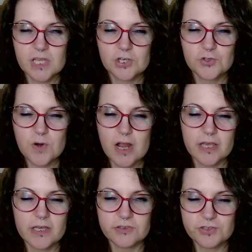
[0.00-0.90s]

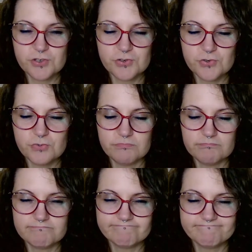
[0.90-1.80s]
trying to
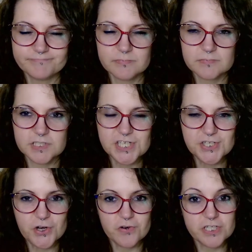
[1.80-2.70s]

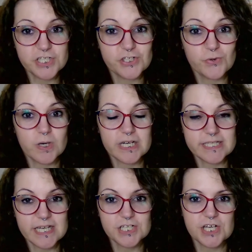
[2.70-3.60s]
discourage
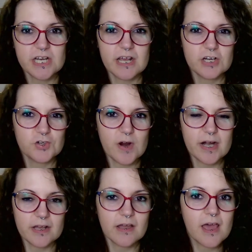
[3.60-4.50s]
disorganization and try
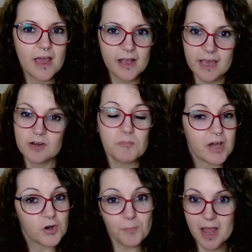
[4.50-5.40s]
to get in
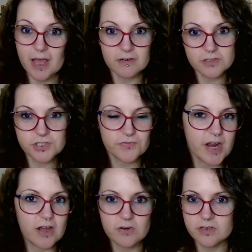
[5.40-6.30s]
better patterns
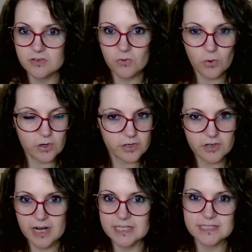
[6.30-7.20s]
around order and